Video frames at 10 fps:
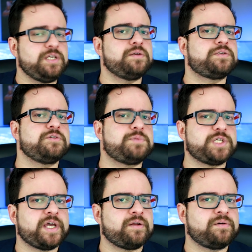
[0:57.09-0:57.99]
YouTube
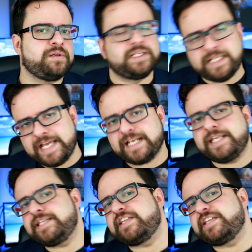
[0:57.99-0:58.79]
channel. Lately,